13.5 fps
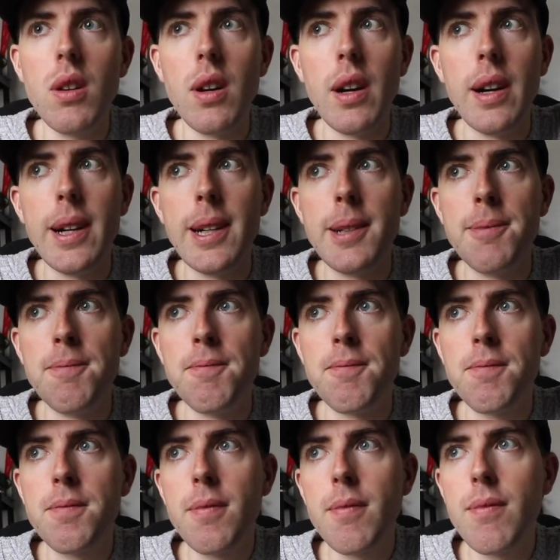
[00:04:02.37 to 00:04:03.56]

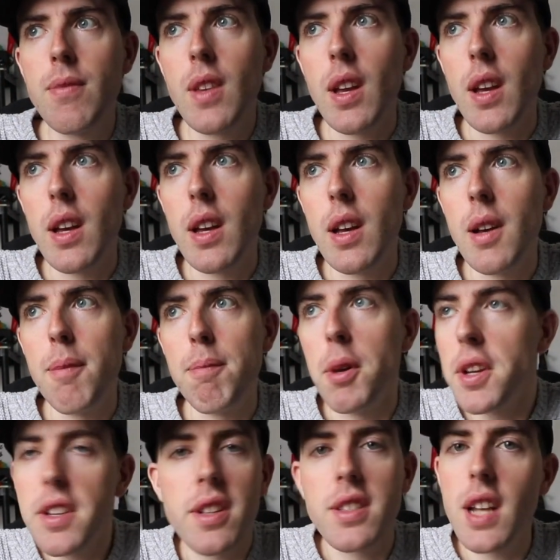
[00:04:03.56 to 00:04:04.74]
But
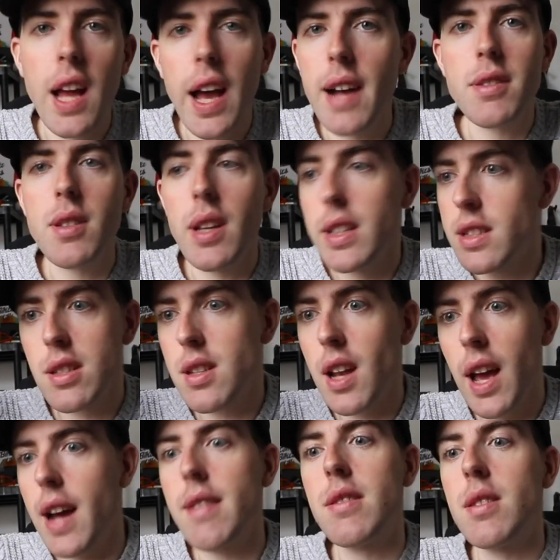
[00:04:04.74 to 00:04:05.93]
it doesn't have
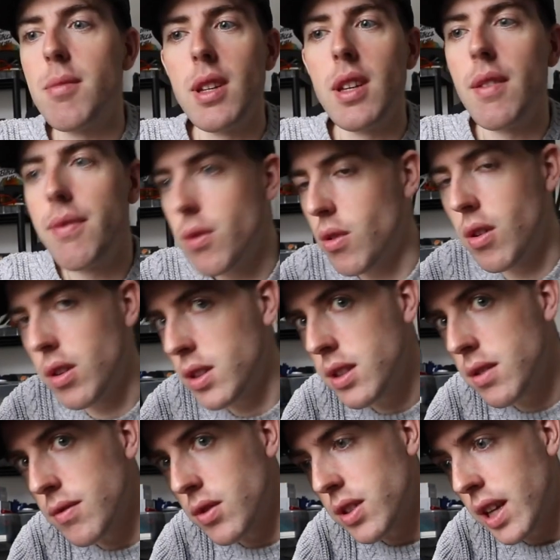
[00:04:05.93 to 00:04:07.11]
to be a full on
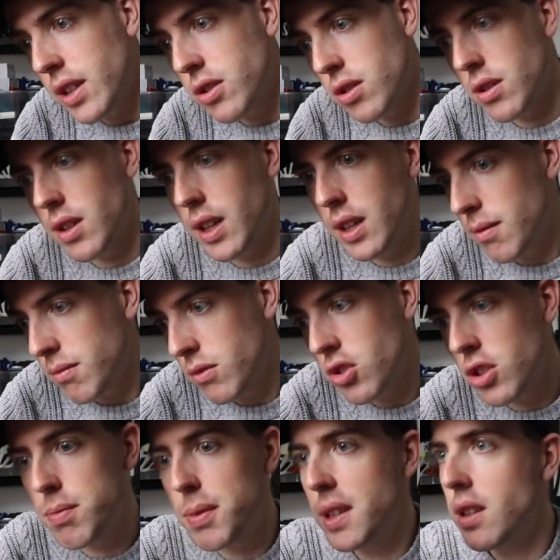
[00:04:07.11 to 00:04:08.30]
interval session. It can
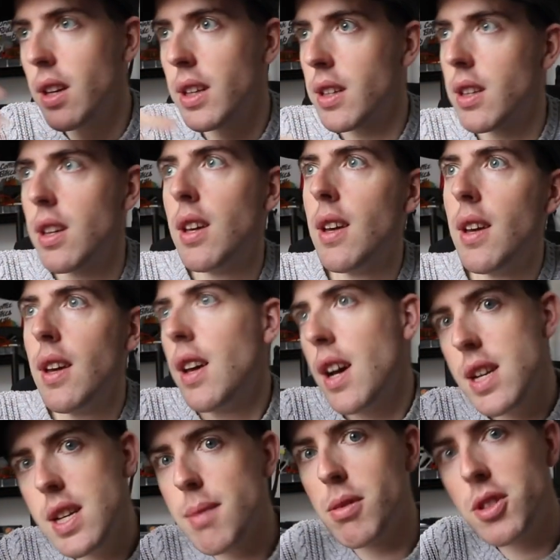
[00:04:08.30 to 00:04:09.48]
just be like a
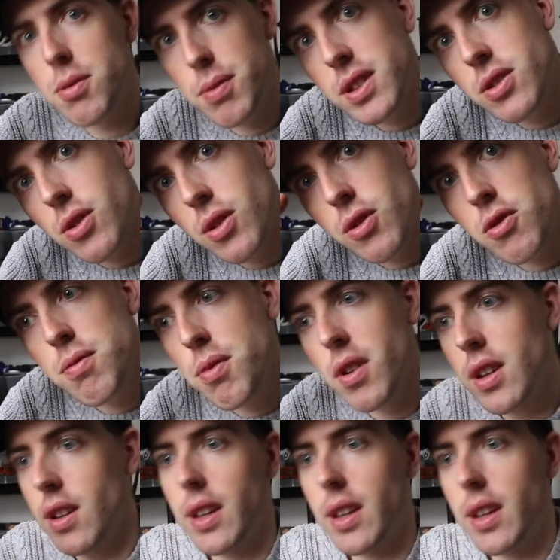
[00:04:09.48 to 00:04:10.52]
couple of sprints on a group ride.